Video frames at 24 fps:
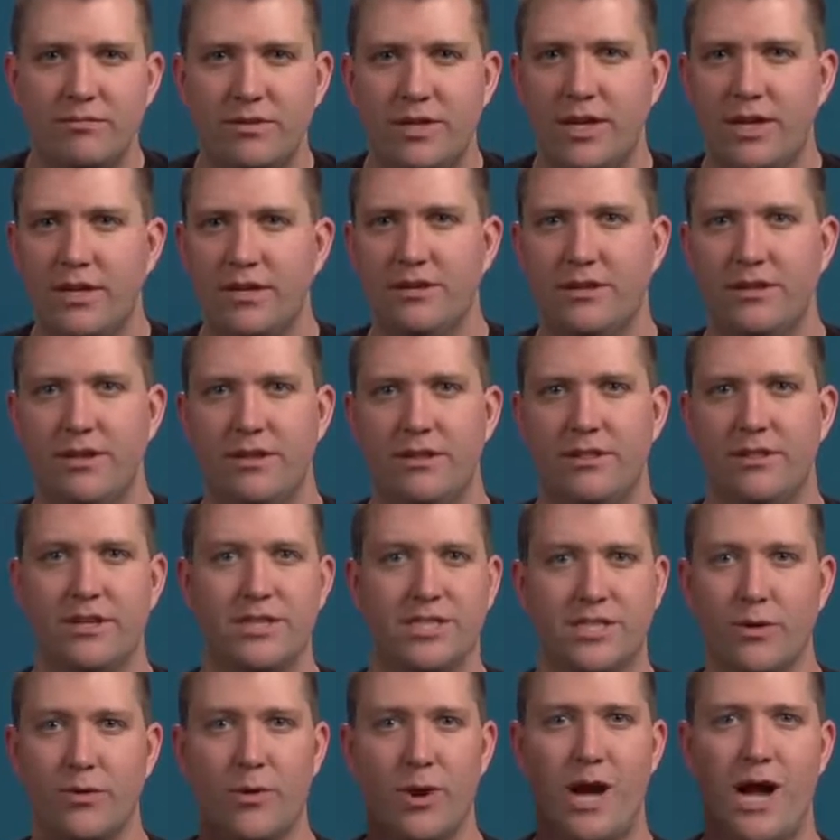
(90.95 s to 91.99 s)
then
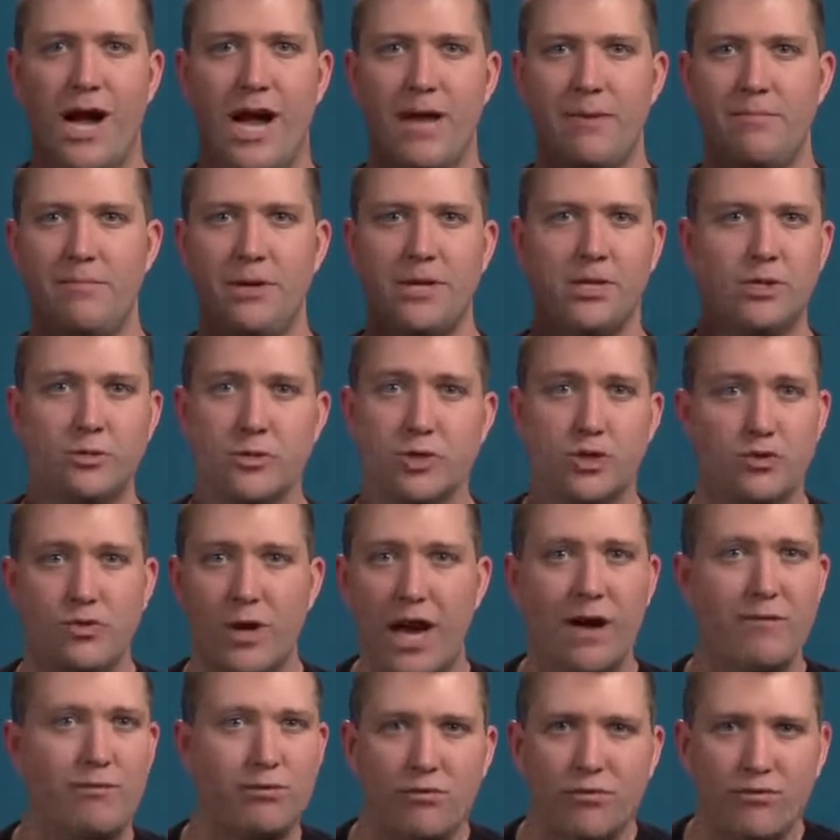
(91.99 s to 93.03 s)
things that were high pitch would
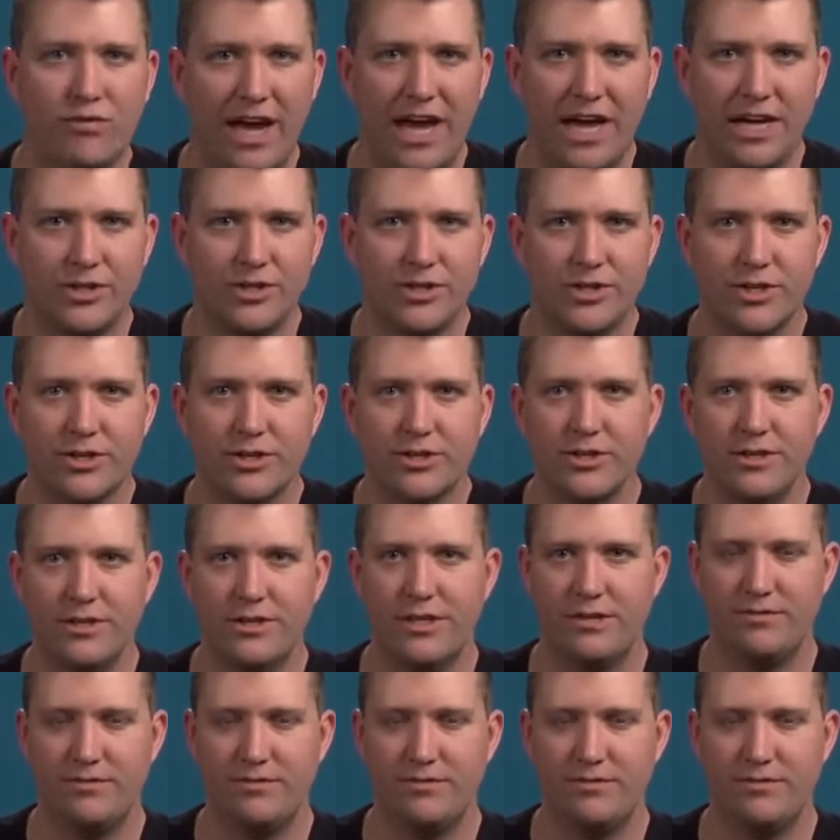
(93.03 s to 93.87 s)
travel faster.